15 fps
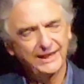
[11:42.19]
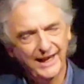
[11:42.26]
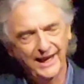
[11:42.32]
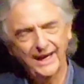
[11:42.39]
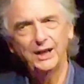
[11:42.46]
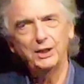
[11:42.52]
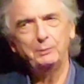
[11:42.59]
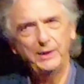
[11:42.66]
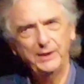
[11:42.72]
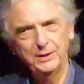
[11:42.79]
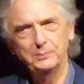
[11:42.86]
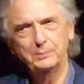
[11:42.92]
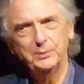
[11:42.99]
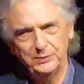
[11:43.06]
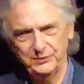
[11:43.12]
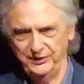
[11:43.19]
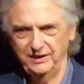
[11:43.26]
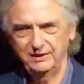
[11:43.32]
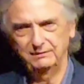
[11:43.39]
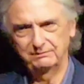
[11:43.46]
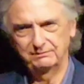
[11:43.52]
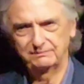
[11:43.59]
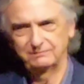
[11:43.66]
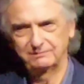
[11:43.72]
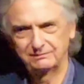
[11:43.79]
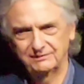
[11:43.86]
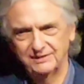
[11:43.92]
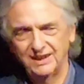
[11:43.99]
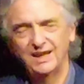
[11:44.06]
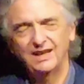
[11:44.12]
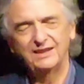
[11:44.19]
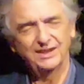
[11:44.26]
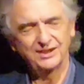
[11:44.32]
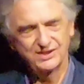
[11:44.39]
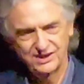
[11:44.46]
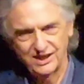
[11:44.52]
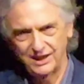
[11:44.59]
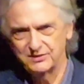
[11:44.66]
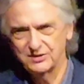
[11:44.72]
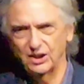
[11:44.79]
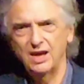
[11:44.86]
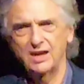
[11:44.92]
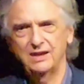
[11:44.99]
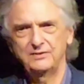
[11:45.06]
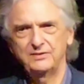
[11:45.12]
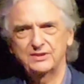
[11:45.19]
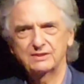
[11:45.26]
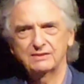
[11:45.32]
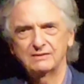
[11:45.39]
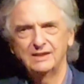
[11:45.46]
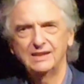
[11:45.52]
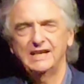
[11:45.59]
can make a movie that saves lives